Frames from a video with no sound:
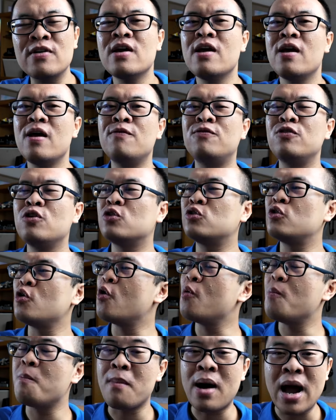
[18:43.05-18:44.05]
if you
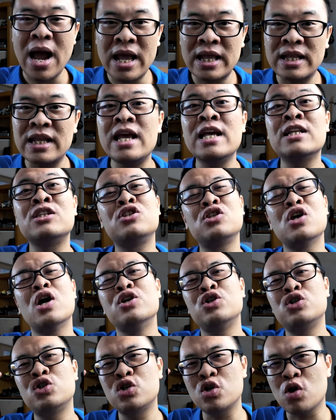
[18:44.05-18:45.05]
don't mind its
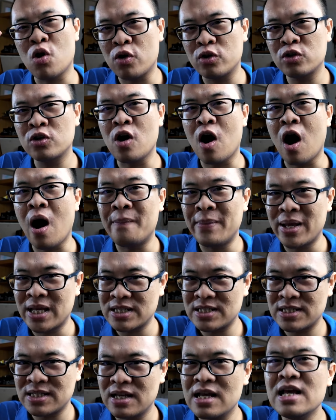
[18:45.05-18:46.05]

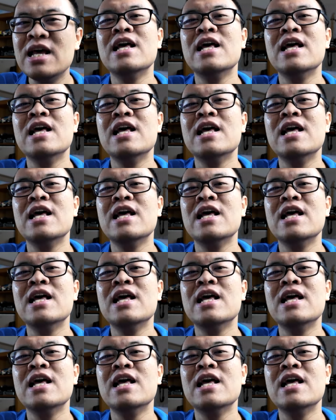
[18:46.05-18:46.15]
shortcomings.